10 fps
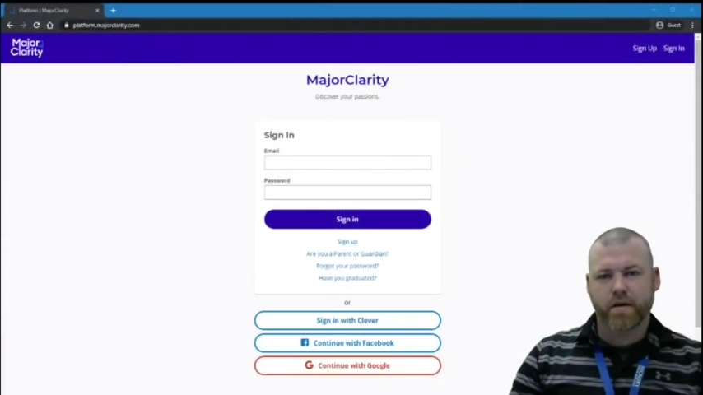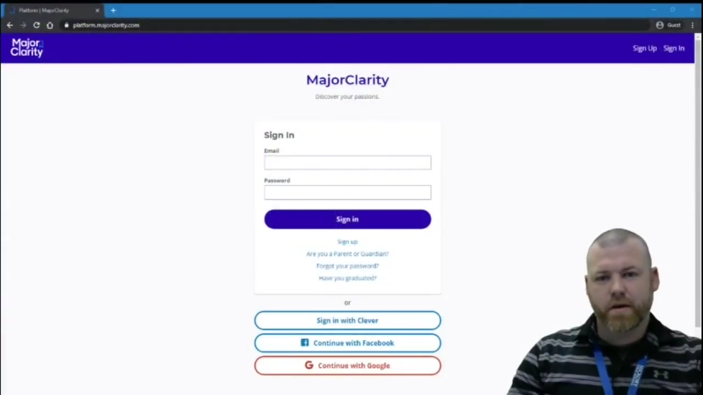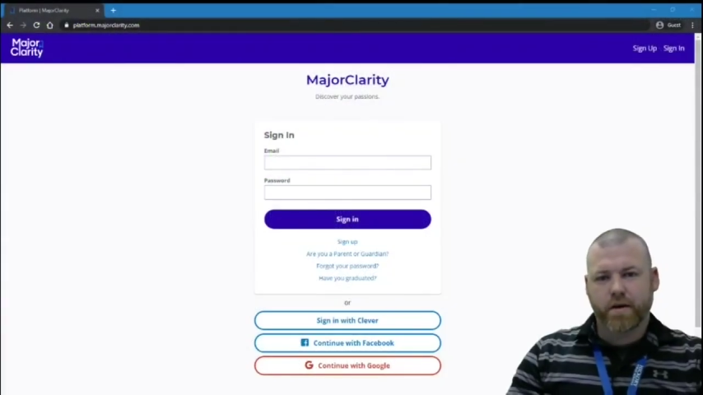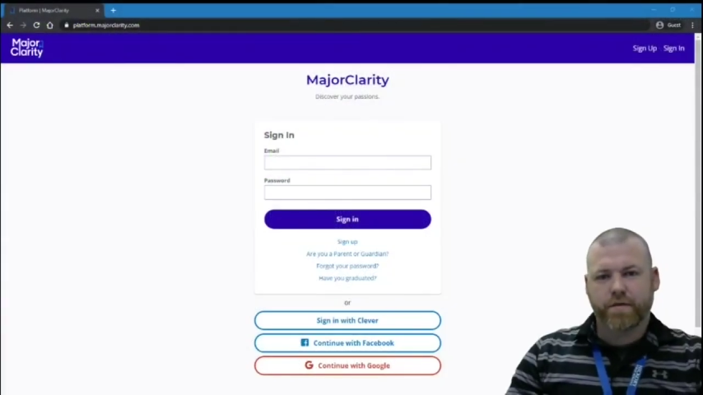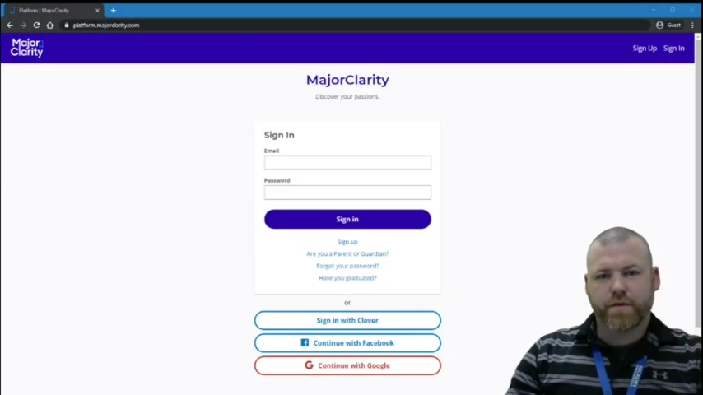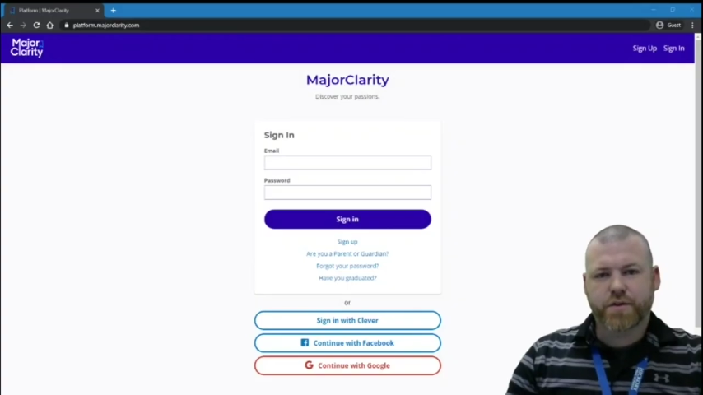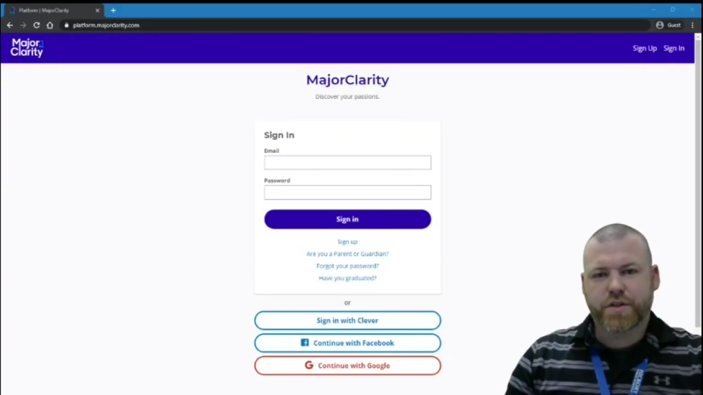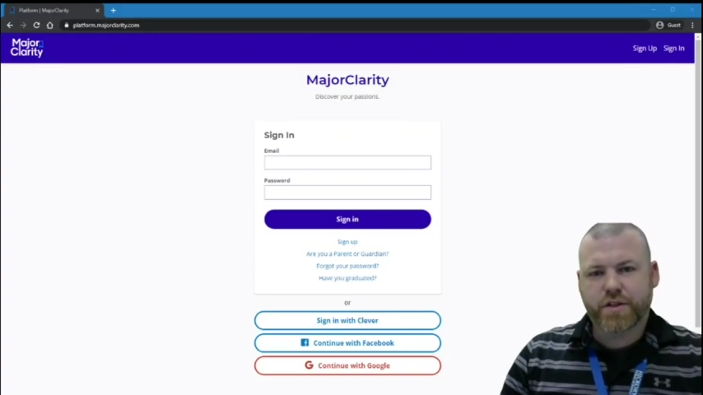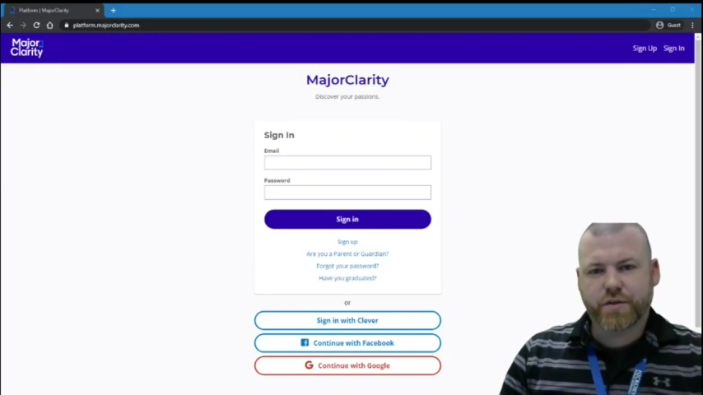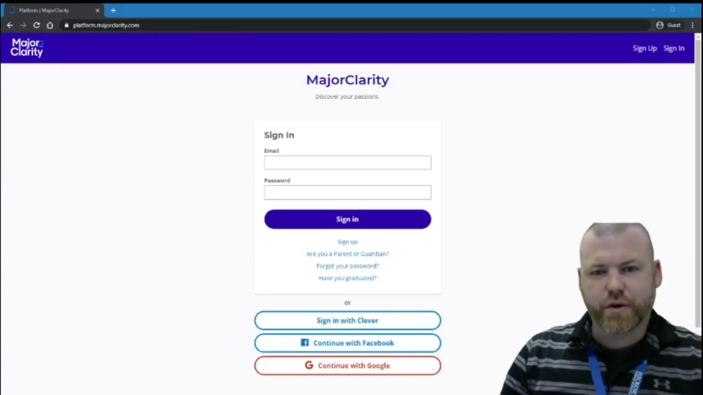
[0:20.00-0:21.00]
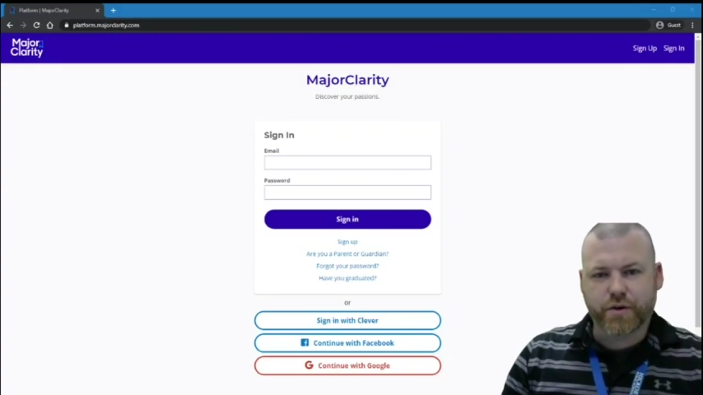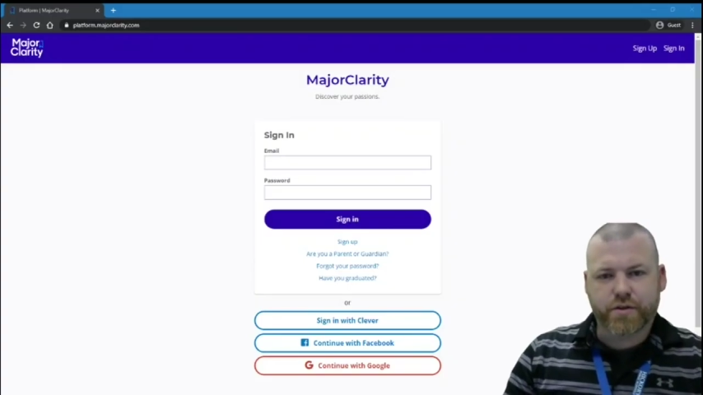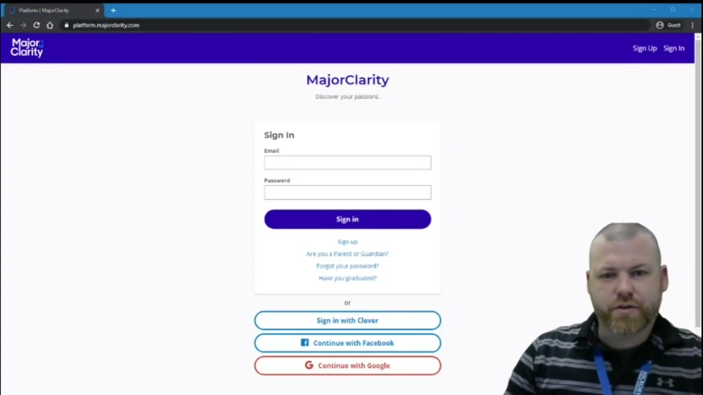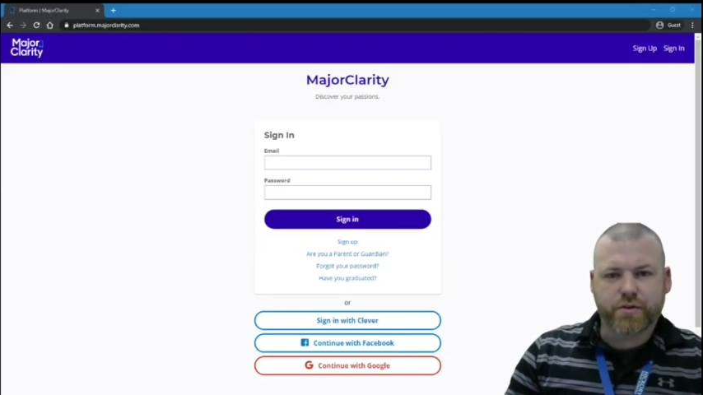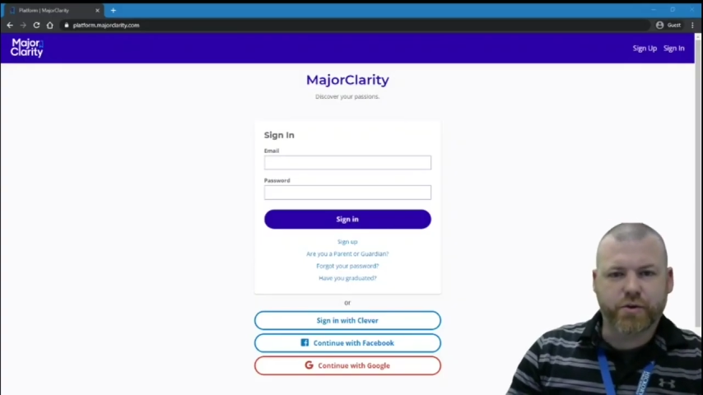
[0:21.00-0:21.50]
First things
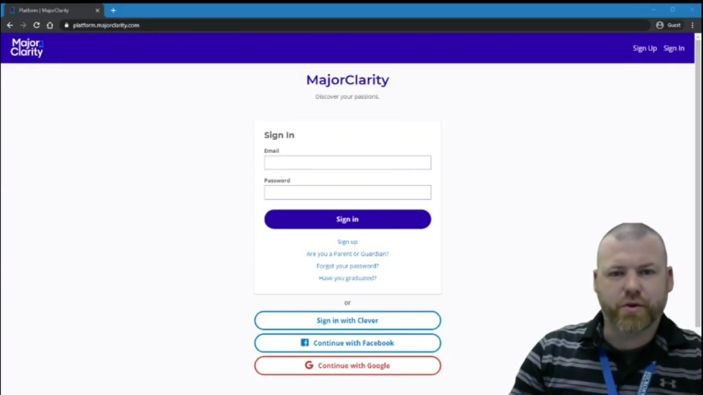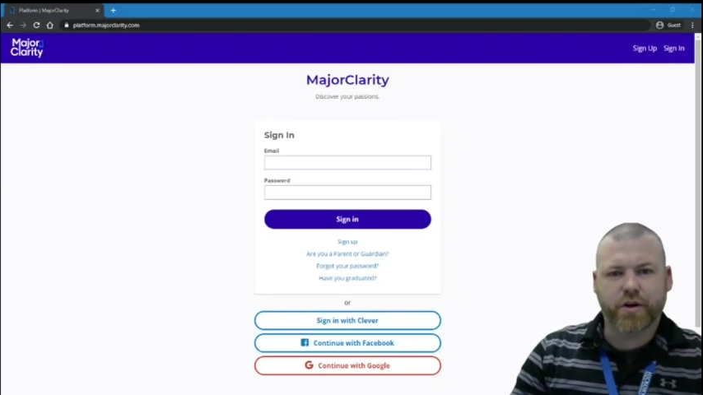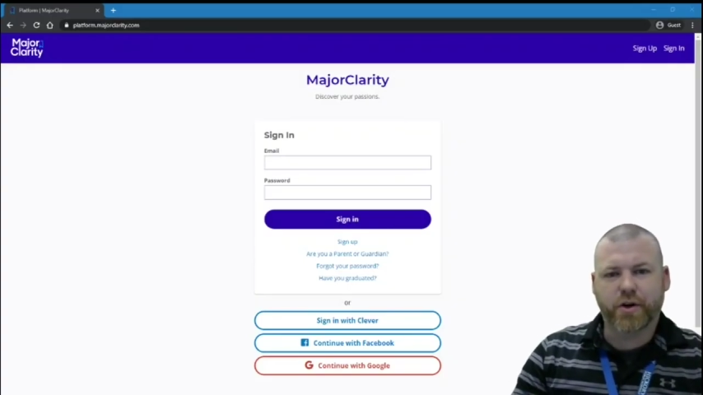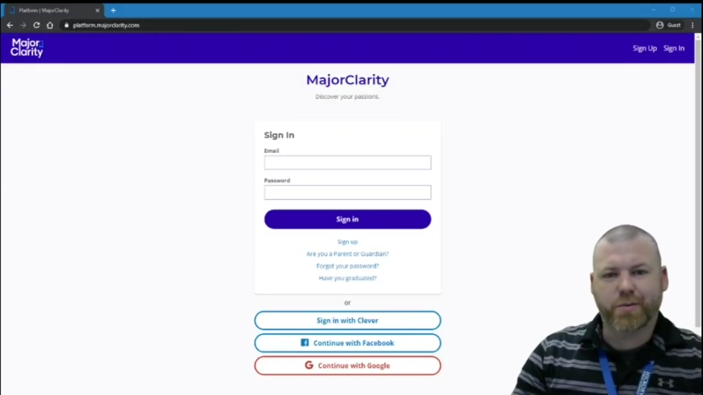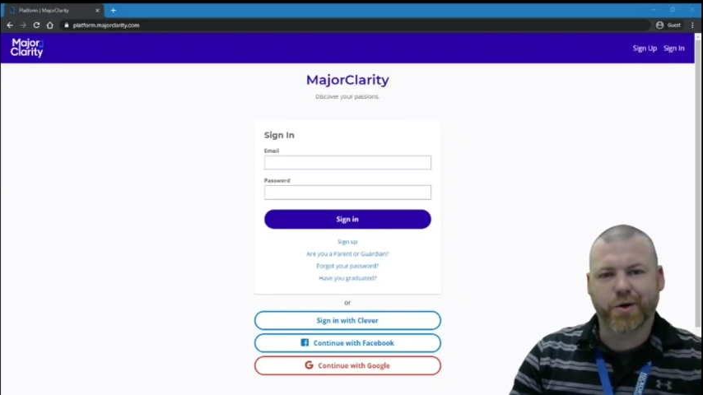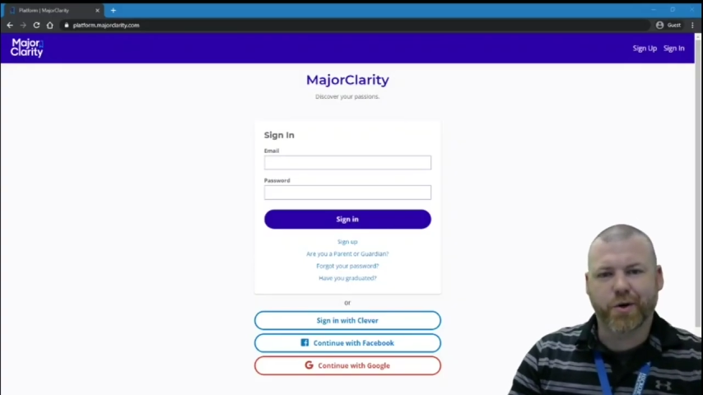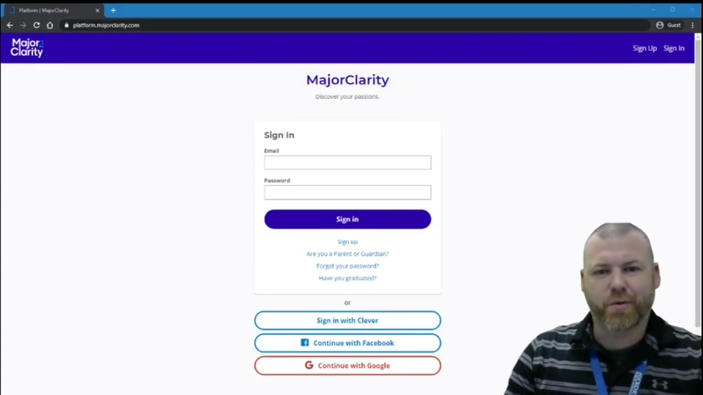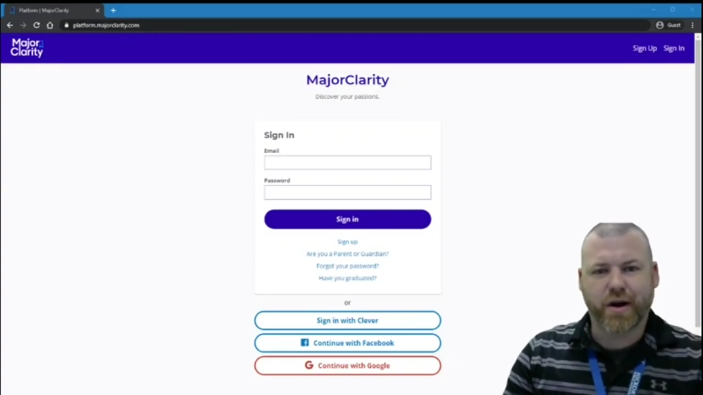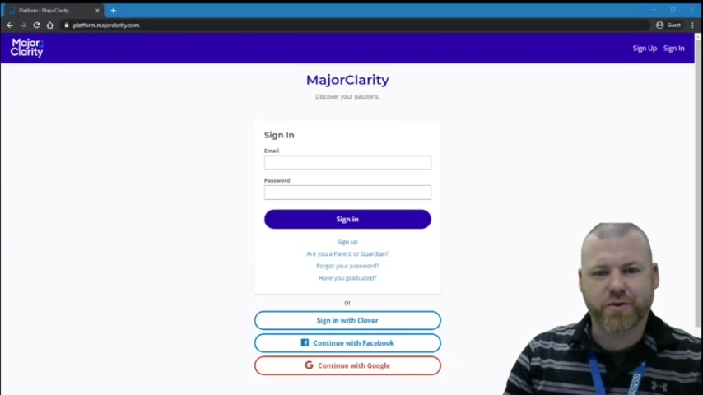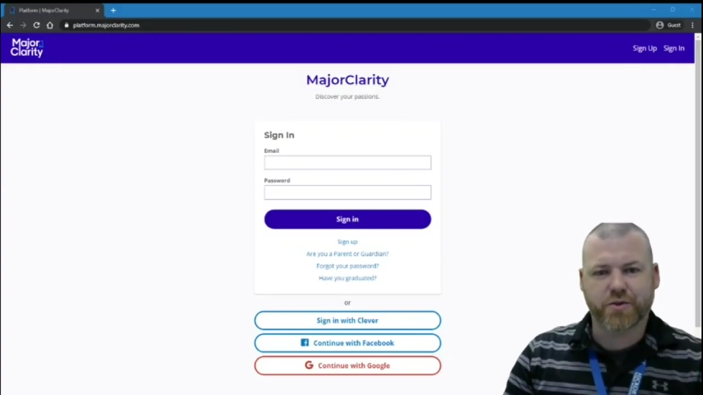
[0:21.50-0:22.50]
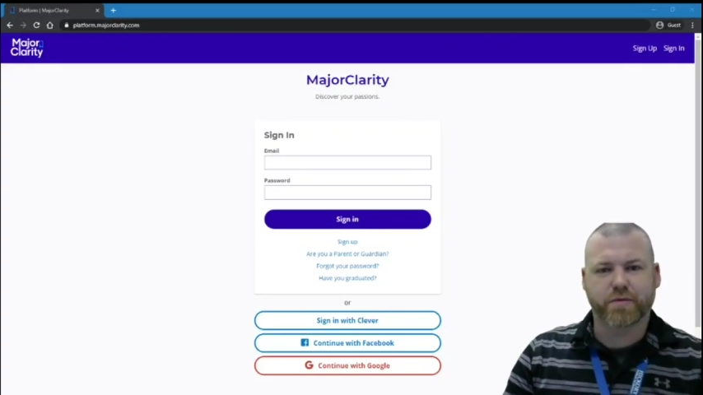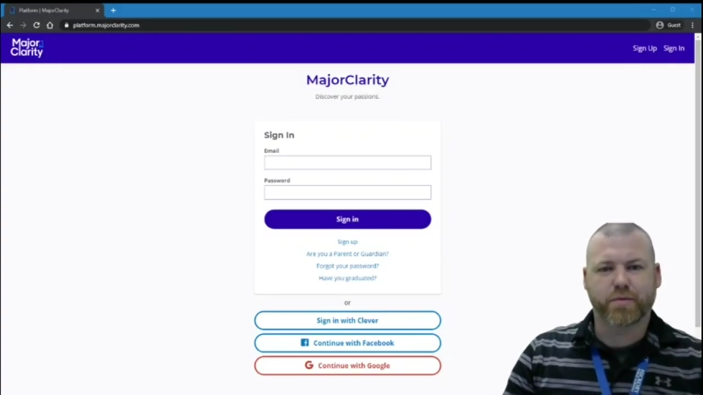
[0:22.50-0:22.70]
first, you'll want to open your browser,